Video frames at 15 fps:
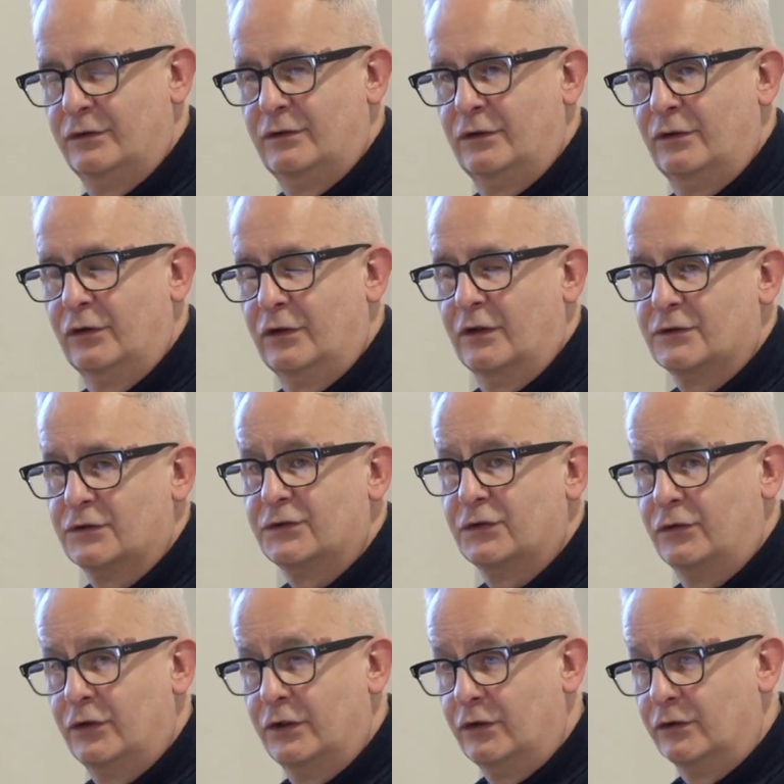
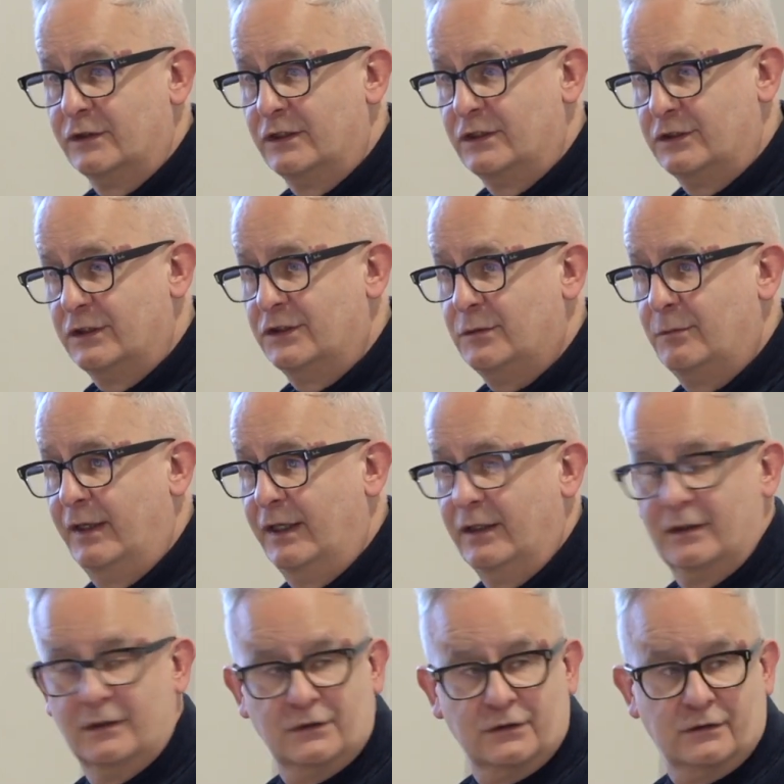your decision
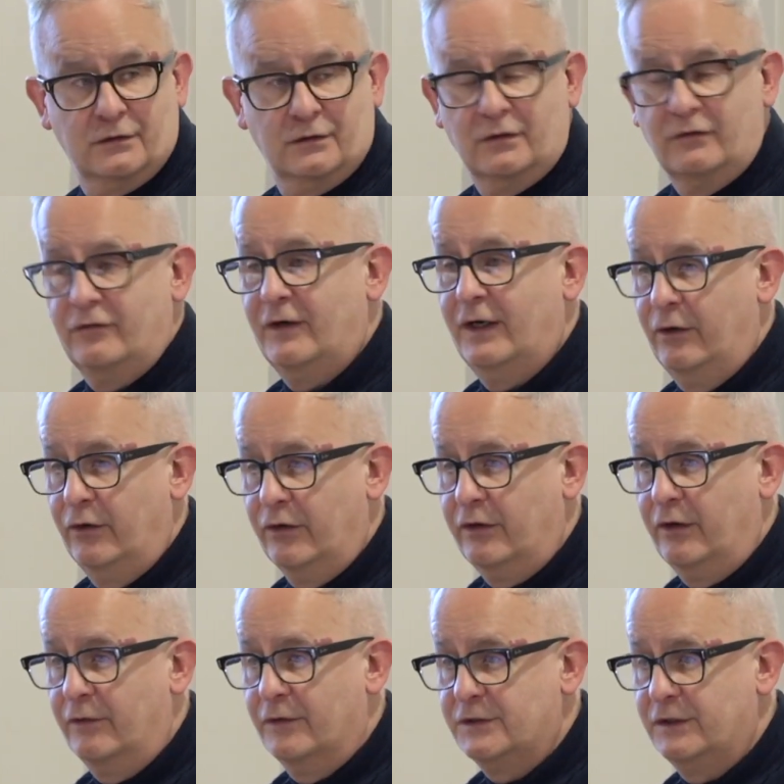makers, the fire
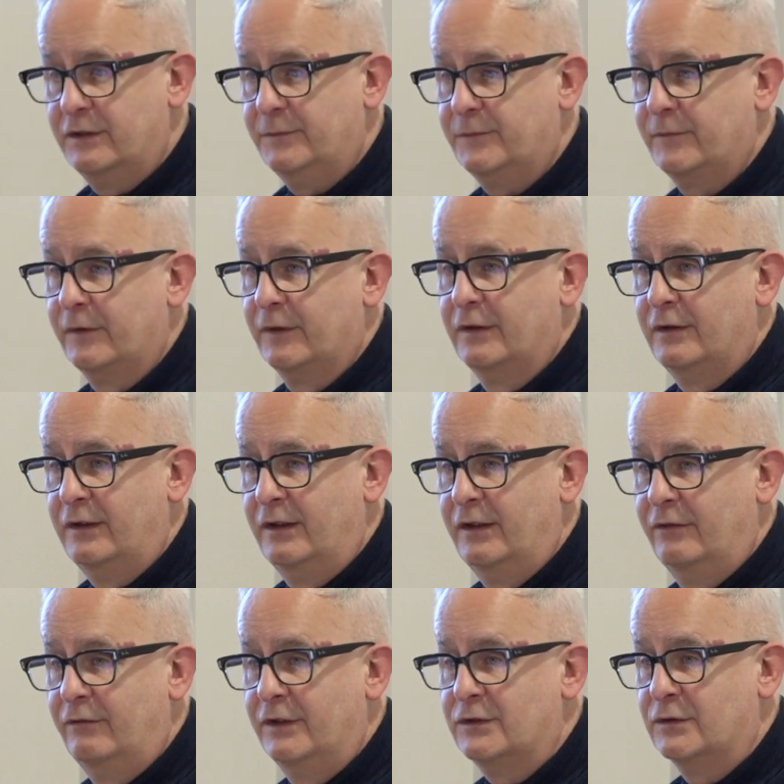authority, the
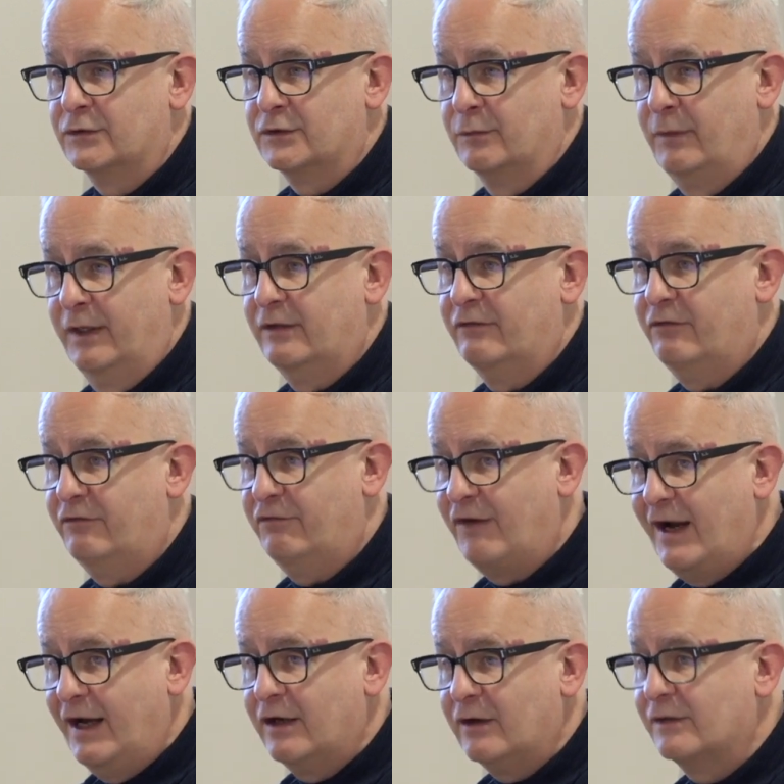individuals who make the
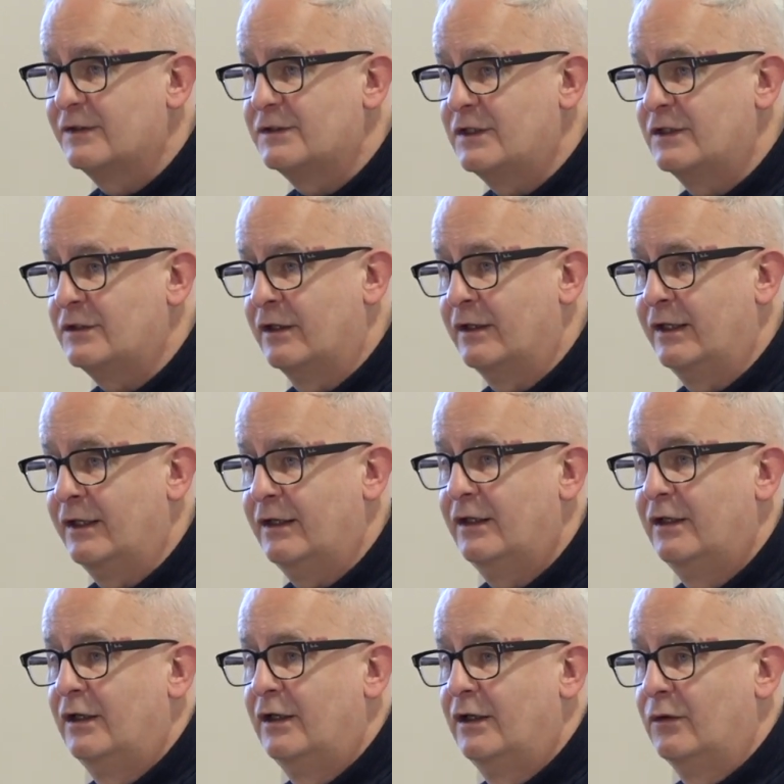final decision on that,
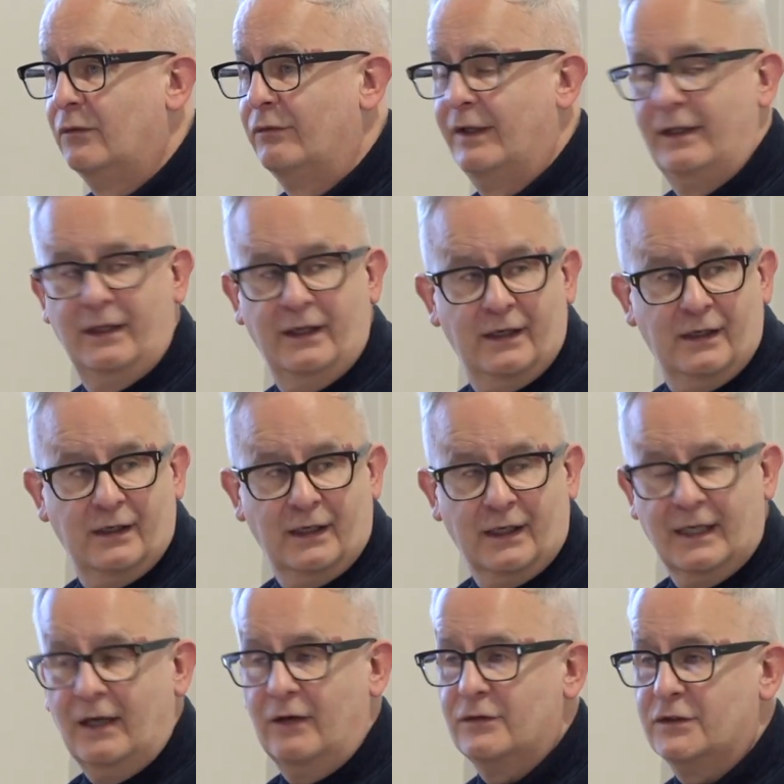when they're
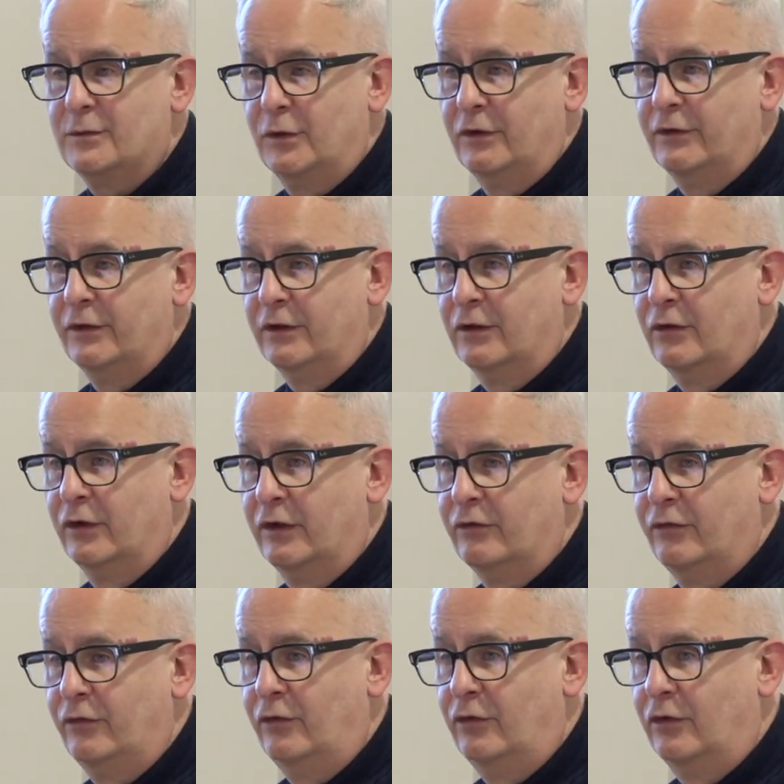accountable under Gunning
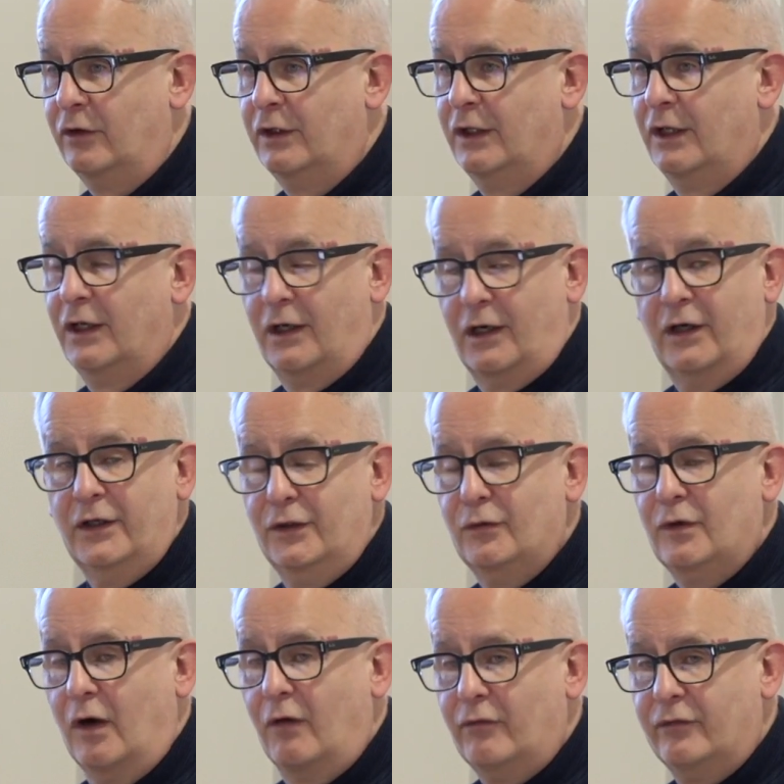4, are you
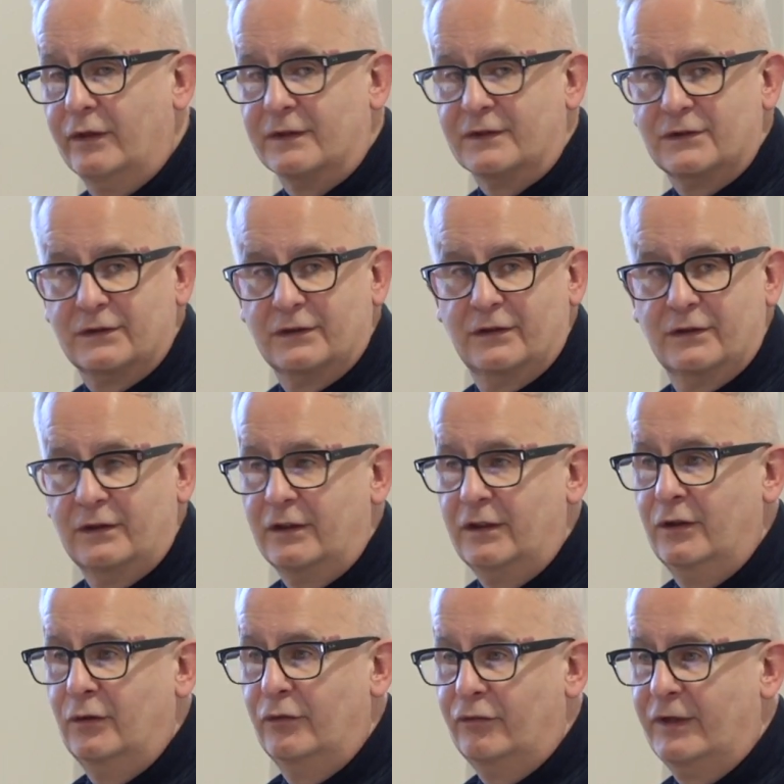confident that
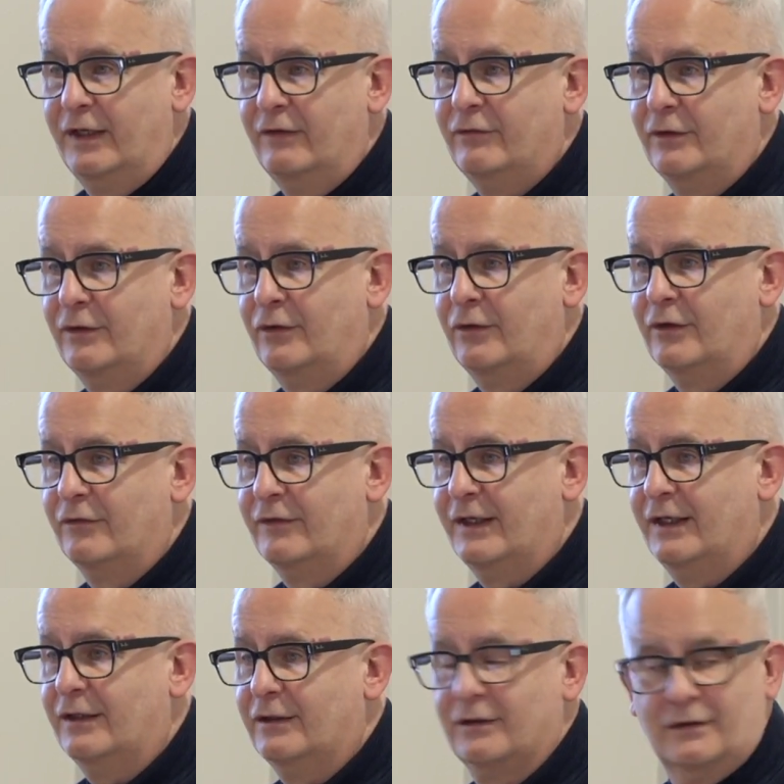you've given all of that
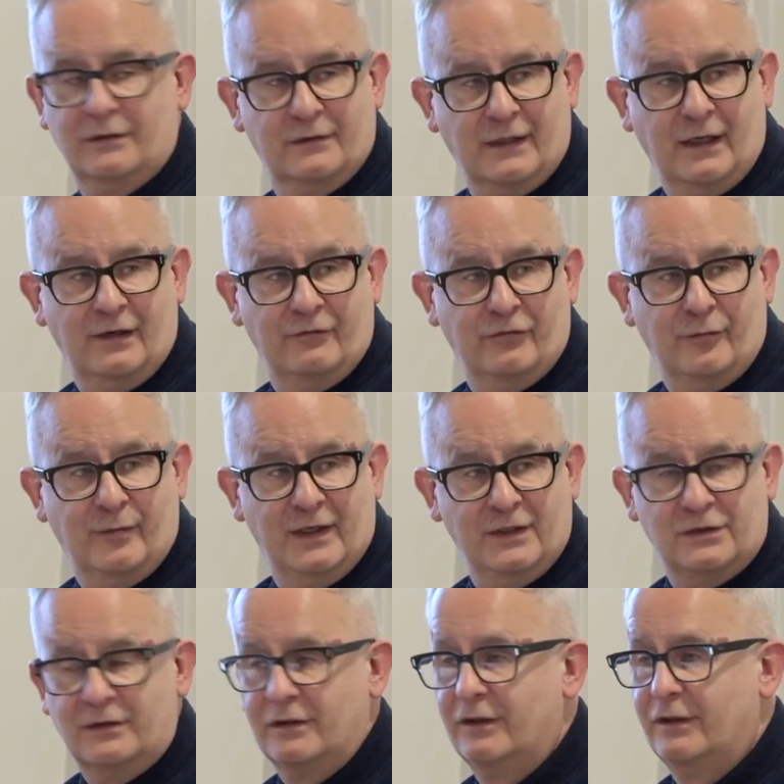
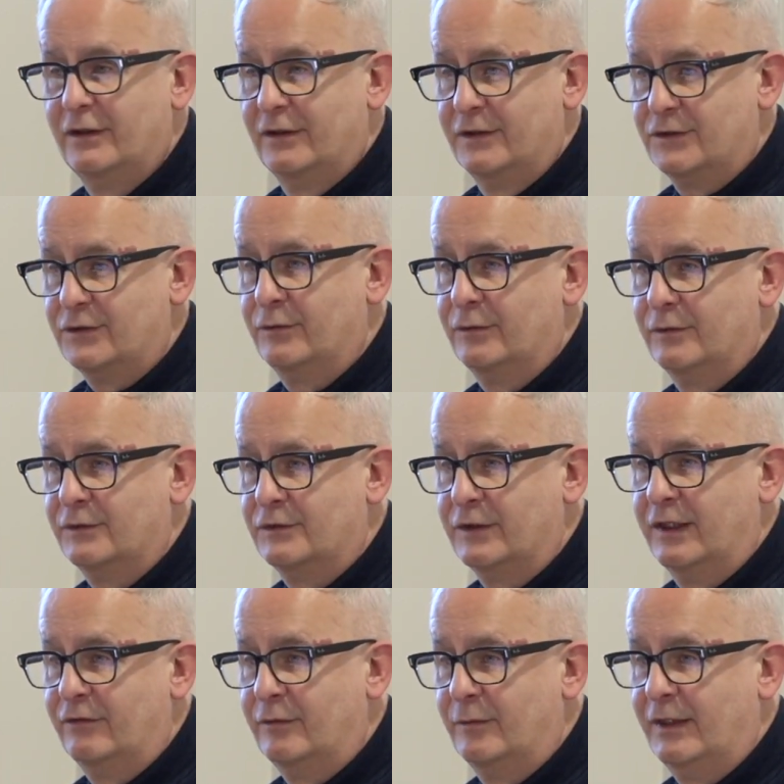information to
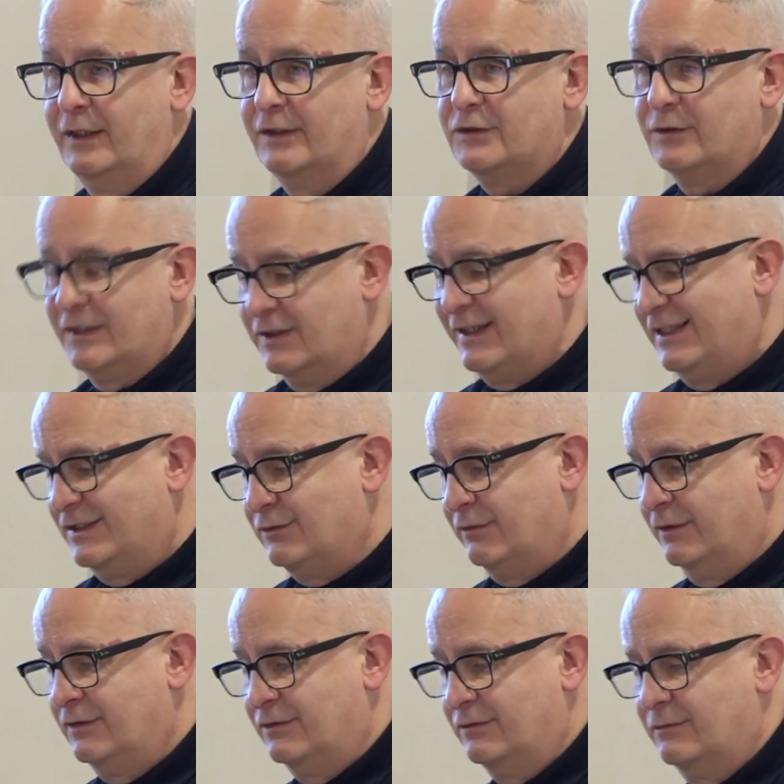give them that? So
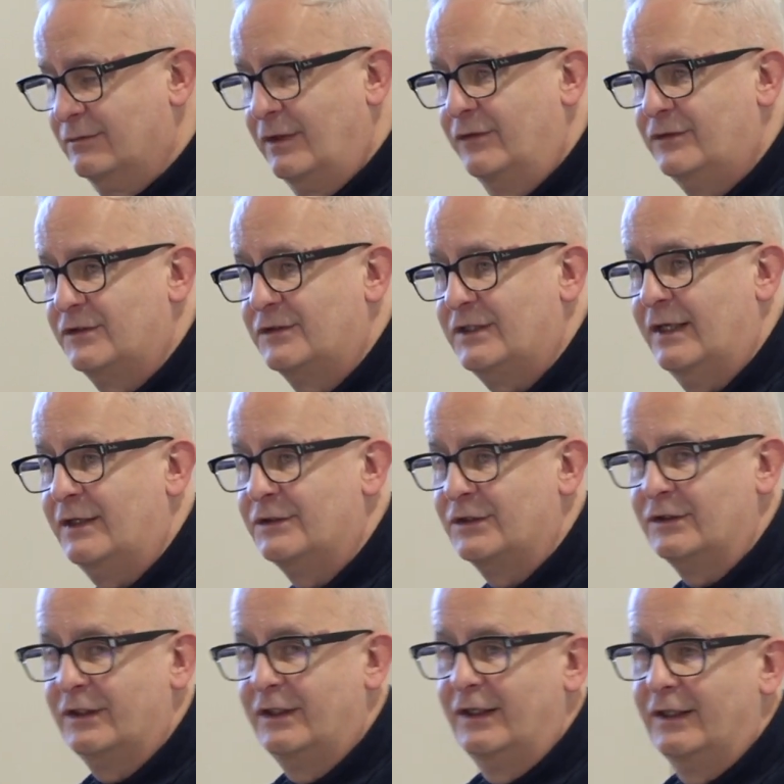there's loads of challenges.